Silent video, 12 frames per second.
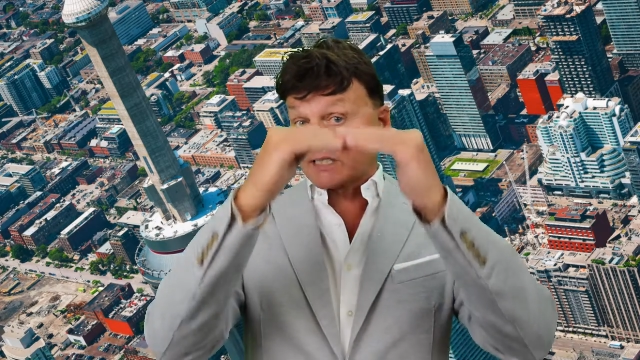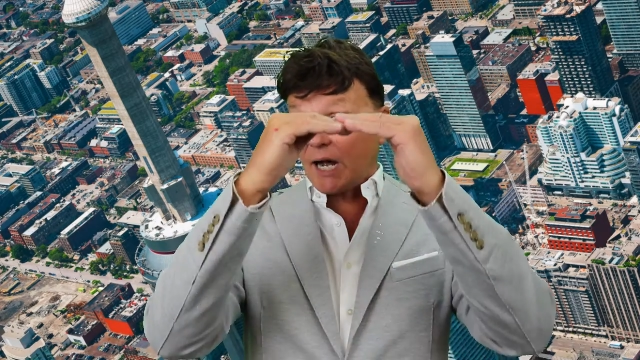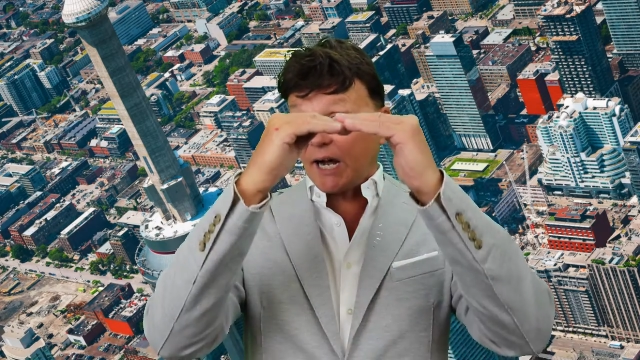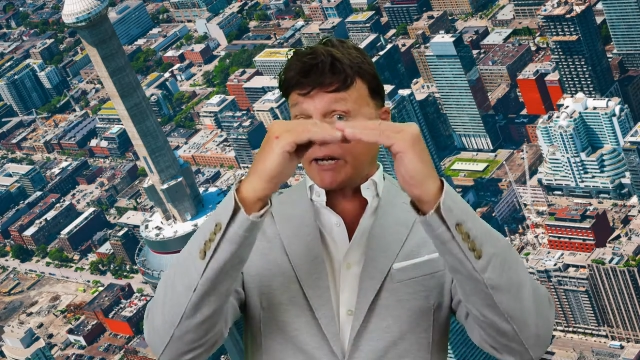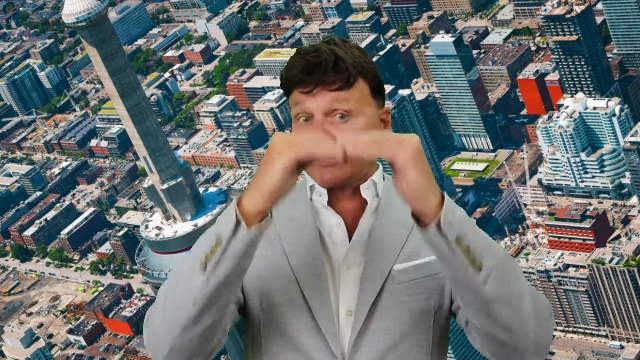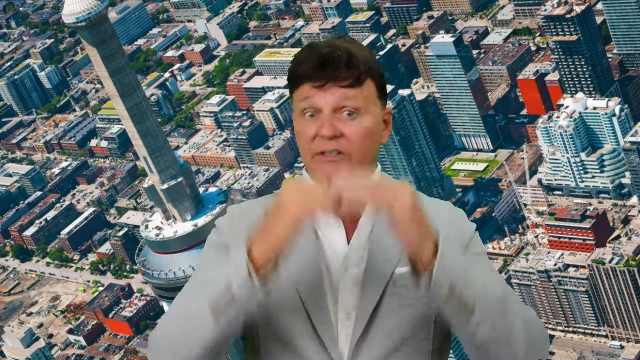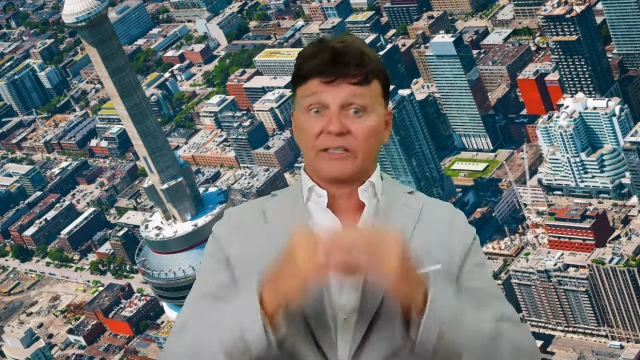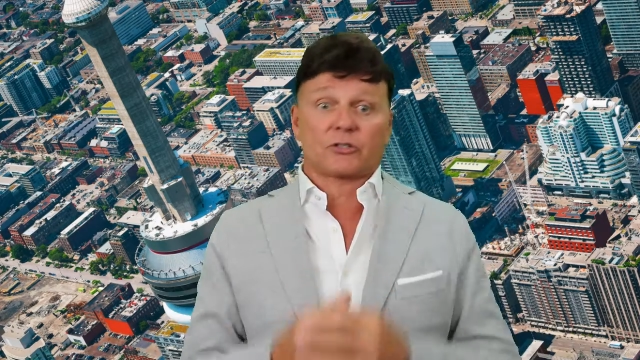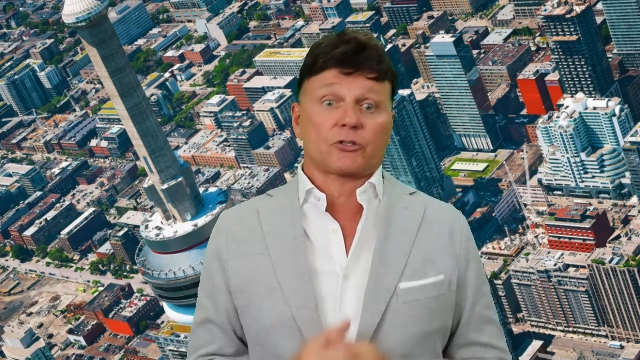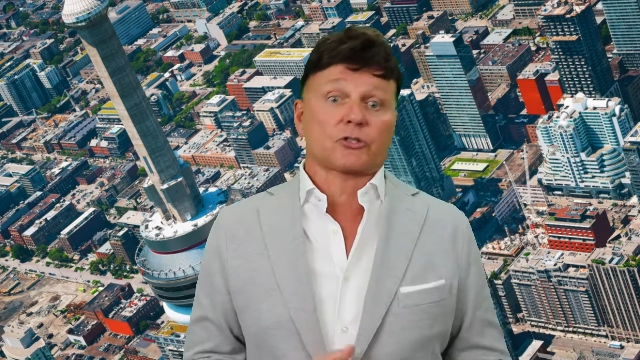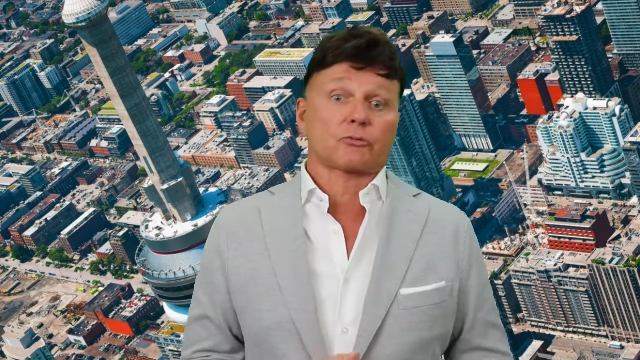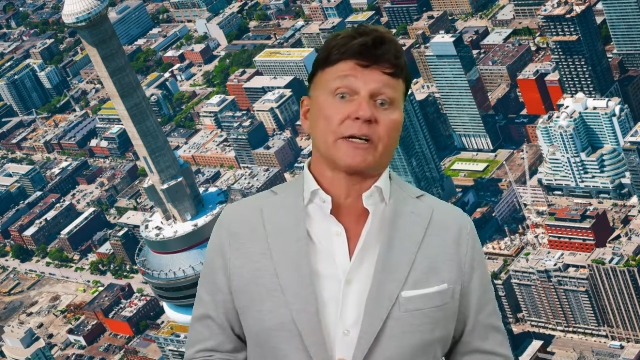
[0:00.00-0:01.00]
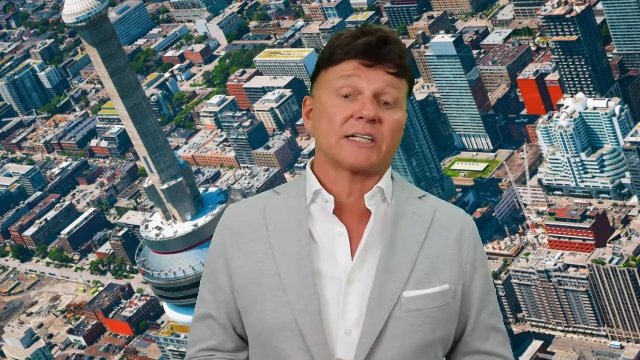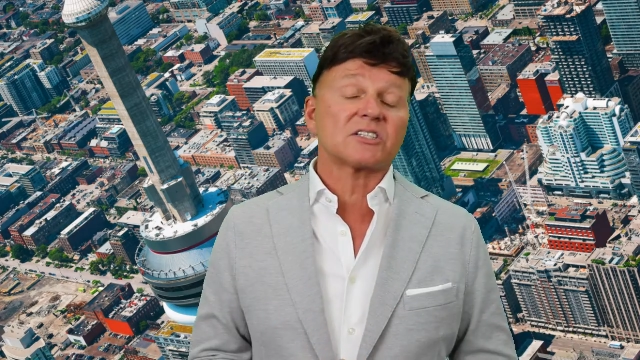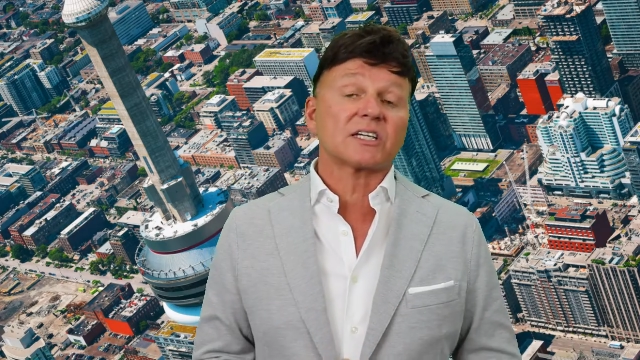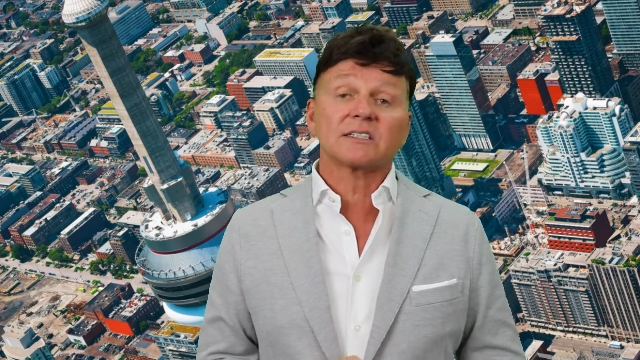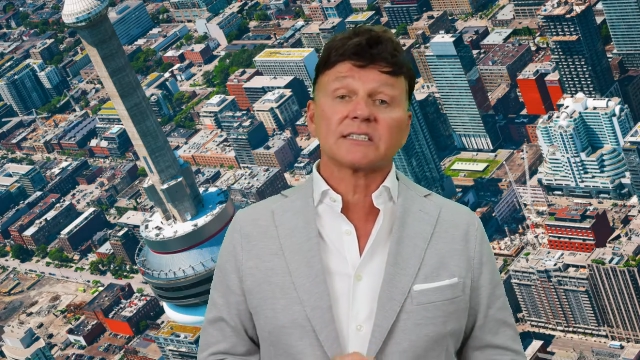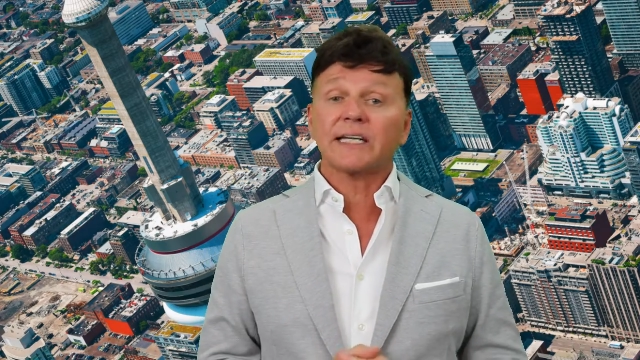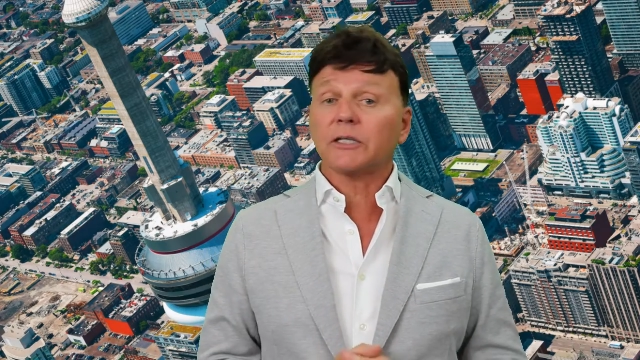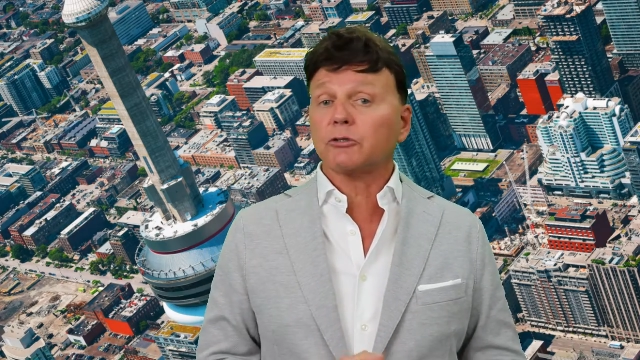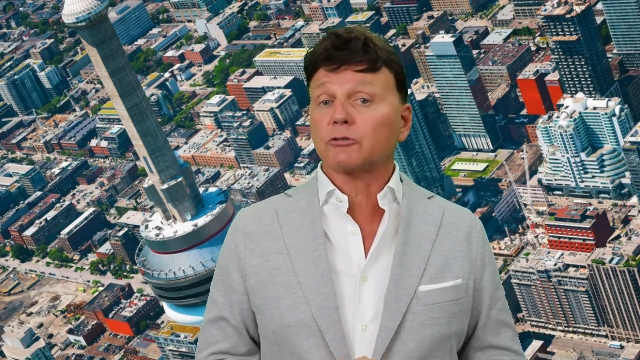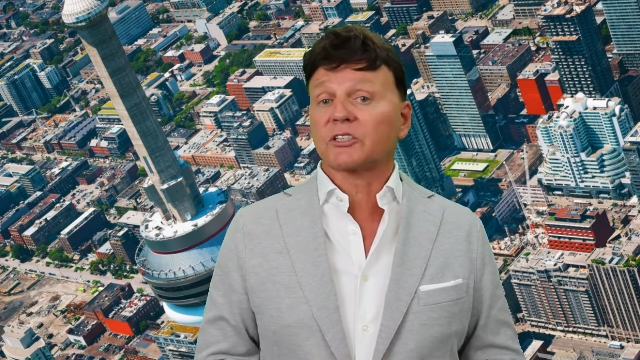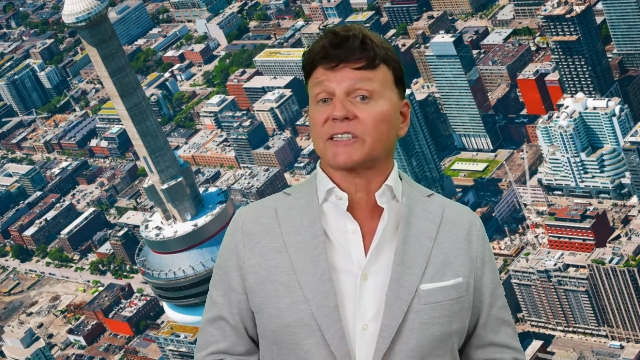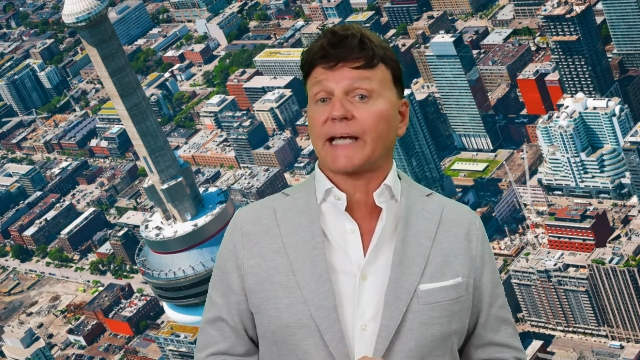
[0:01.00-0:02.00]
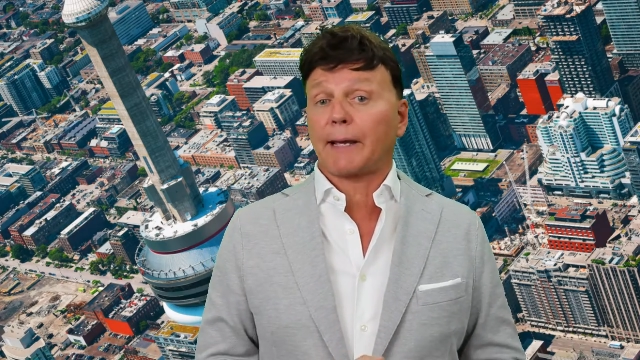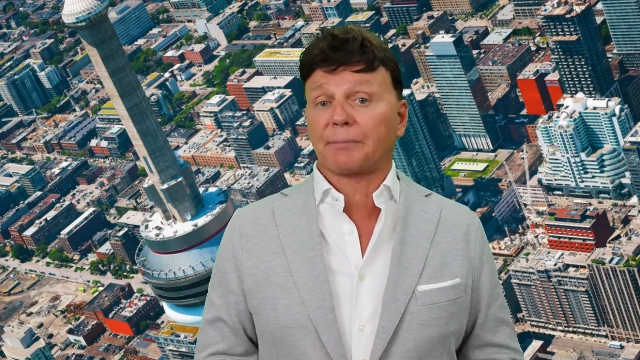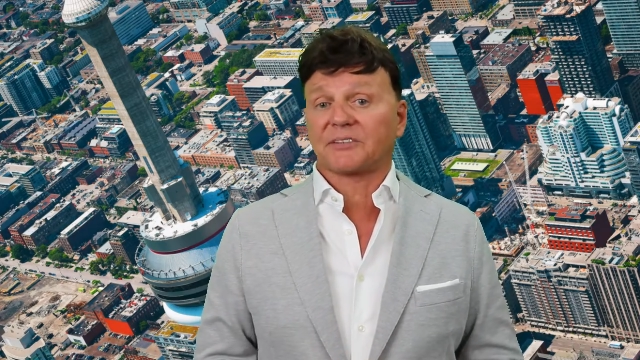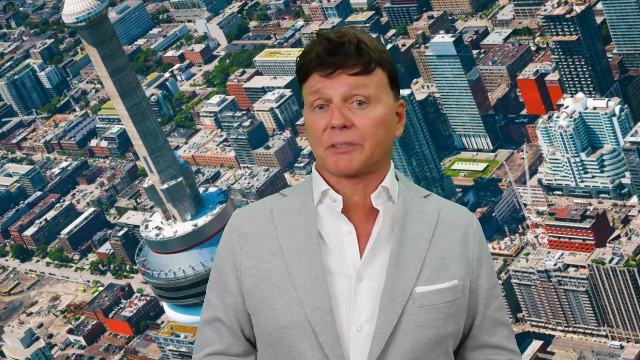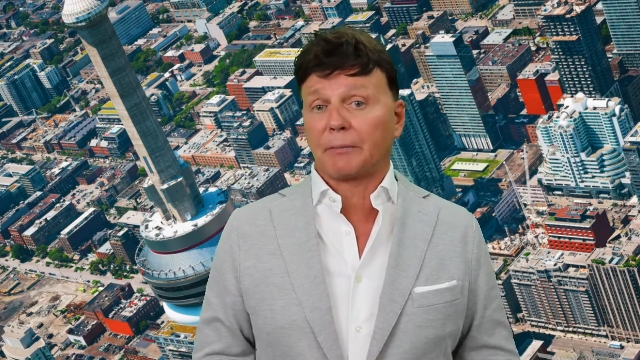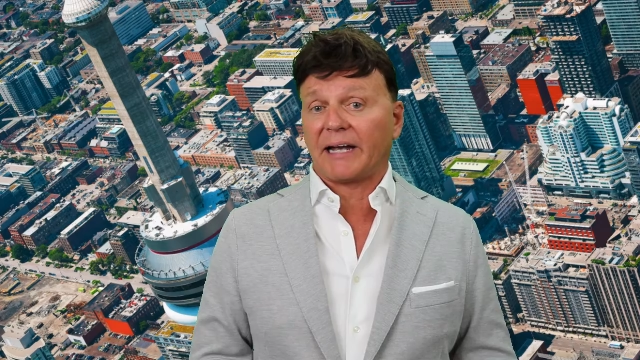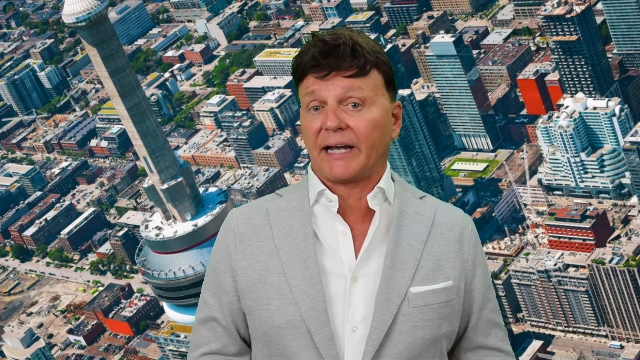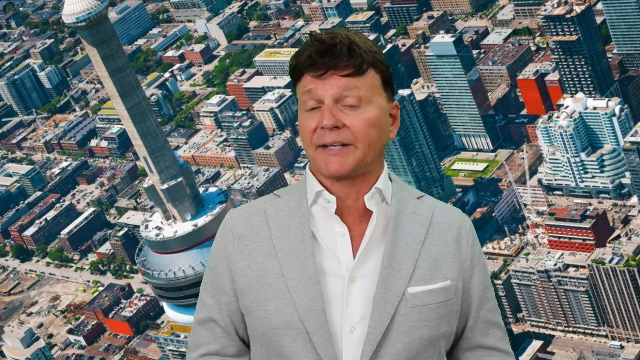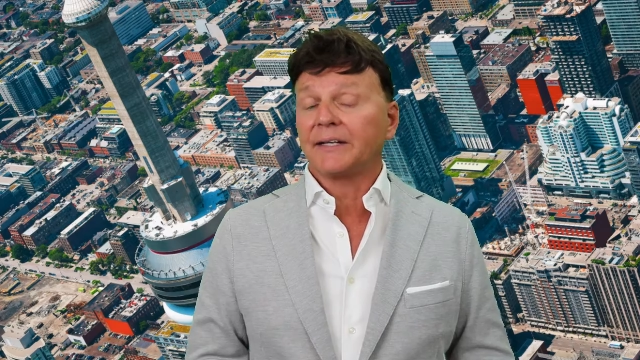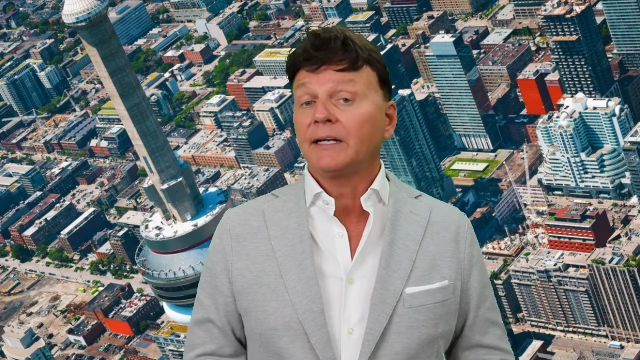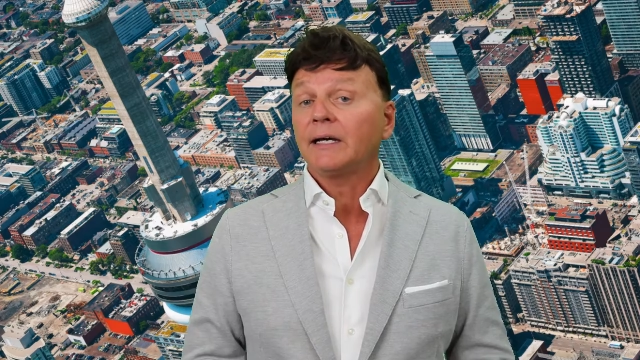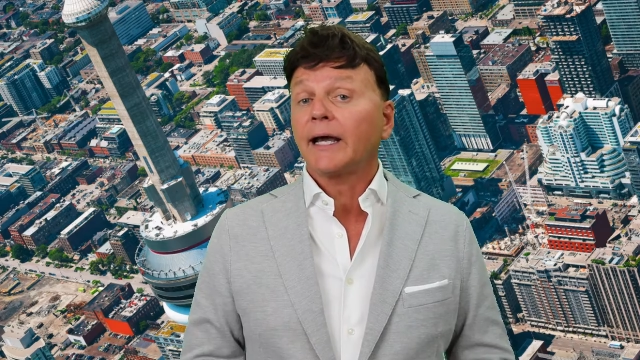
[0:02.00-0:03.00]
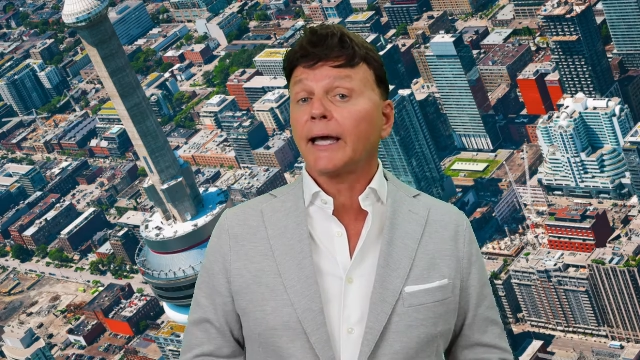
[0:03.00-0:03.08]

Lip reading: as higher interest rates continue to dampen demand